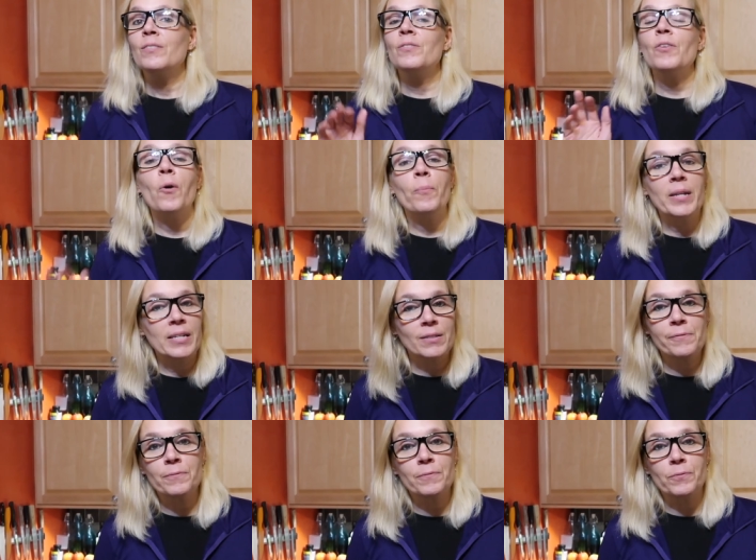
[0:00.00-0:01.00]
so many
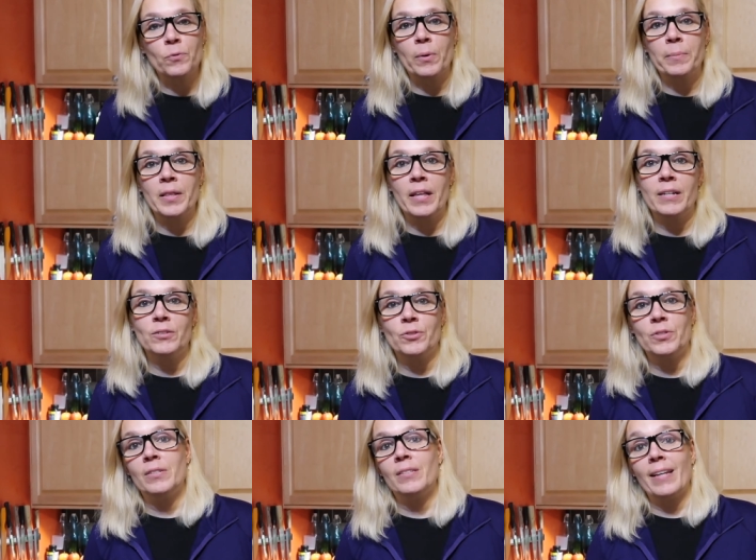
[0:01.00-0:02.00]
different
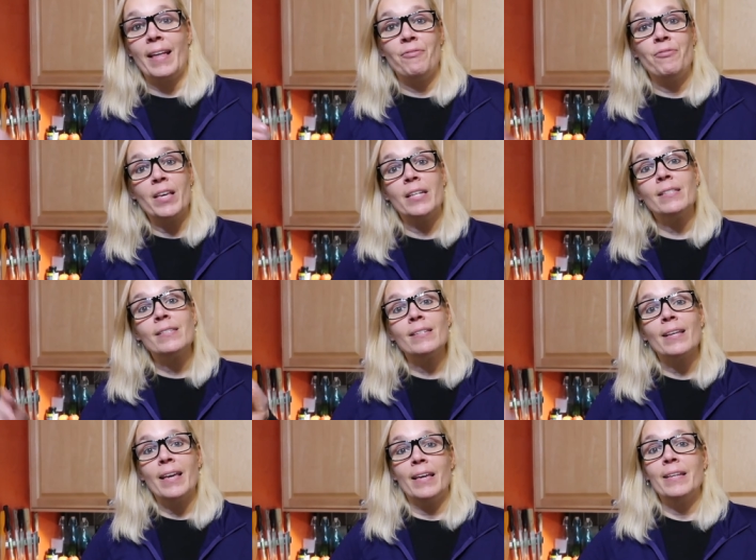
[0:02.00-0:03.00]
formulations, and this
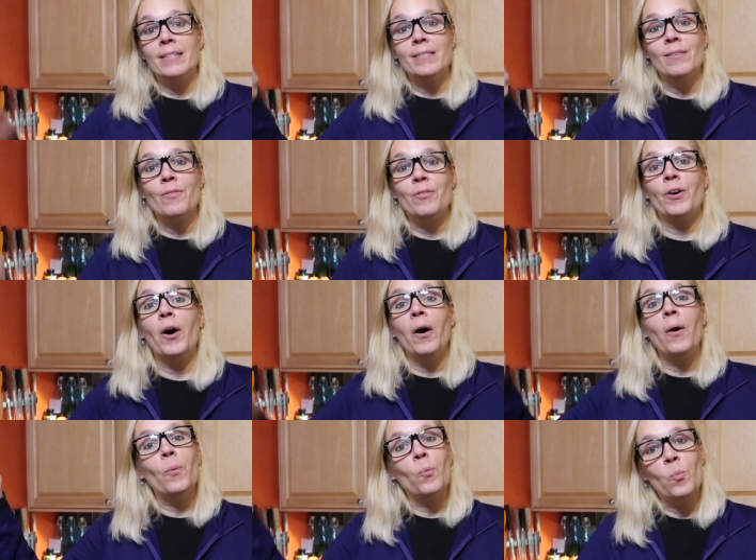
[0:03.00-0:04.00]
is
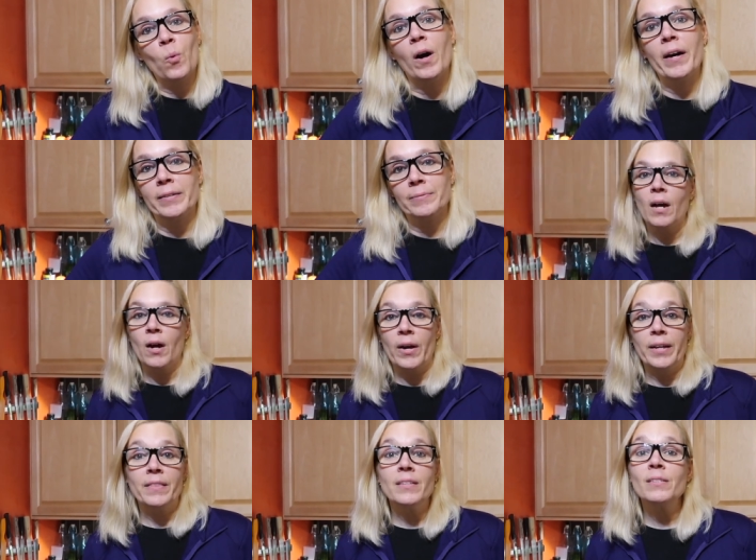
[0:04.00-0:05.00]
the one. All
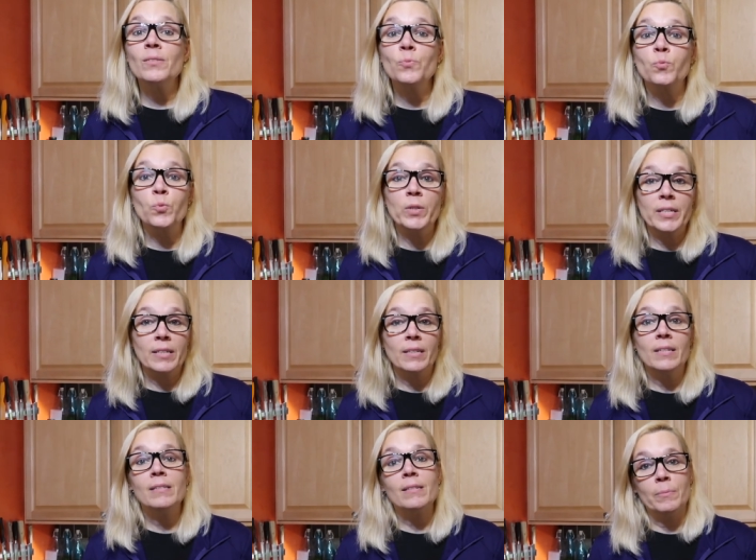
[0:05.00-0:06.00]
right, this is
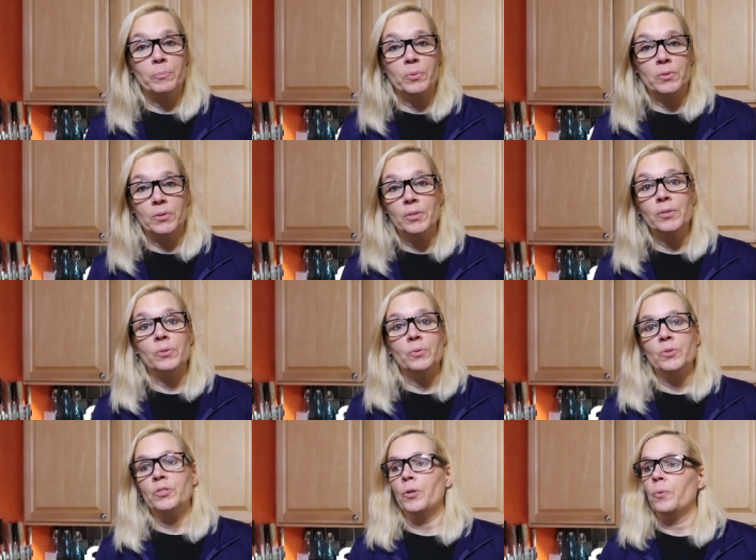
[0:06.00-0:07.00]
really simple
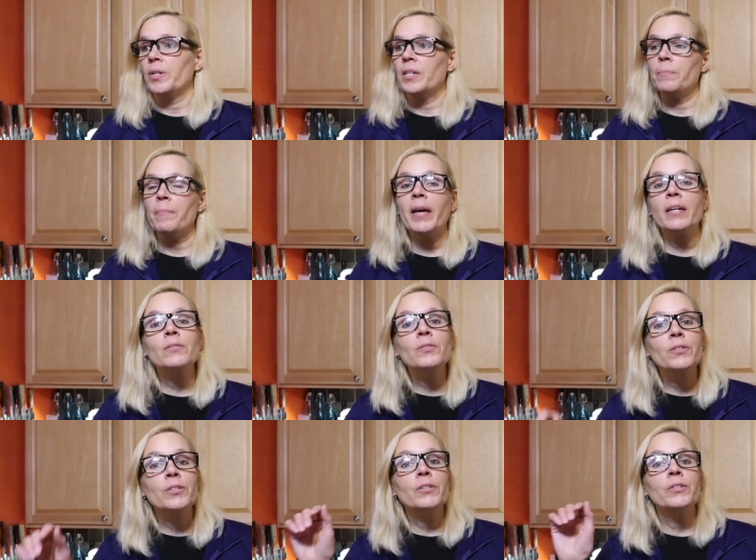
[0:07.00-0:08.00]
too. You don't need a
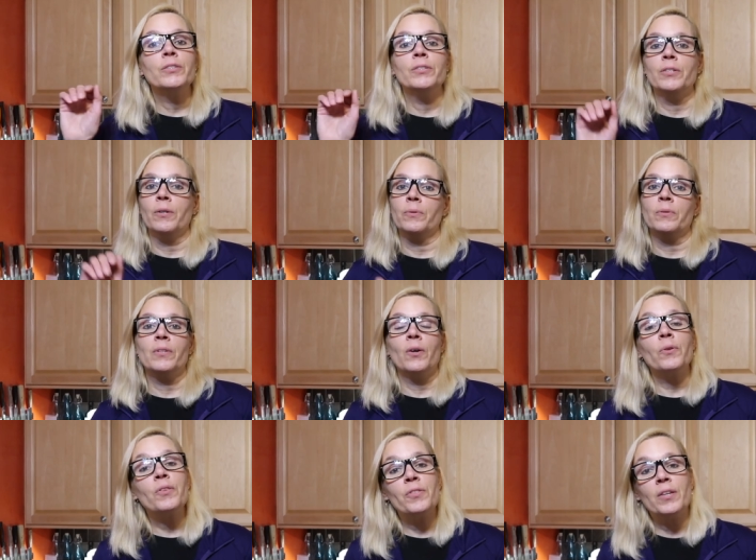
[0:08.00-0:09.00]
mixer, you don't, the
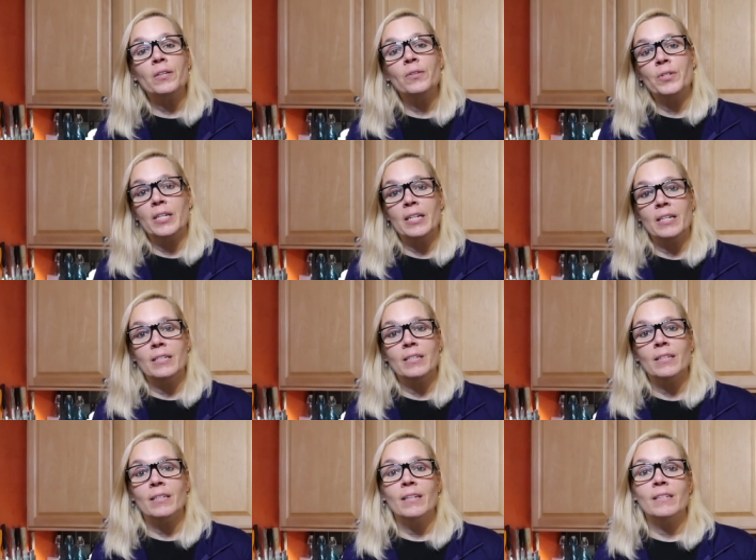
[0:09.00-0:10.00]
only thing you need
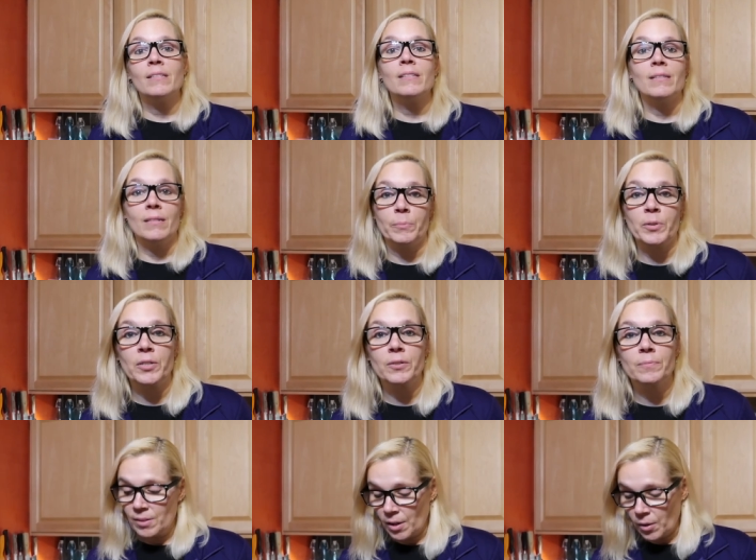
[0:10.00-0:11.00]
is a steamer.
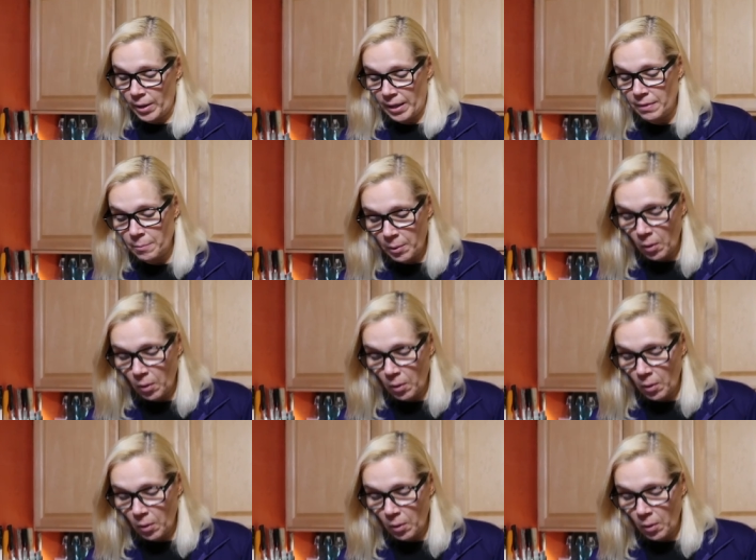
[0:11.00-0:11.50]
So in the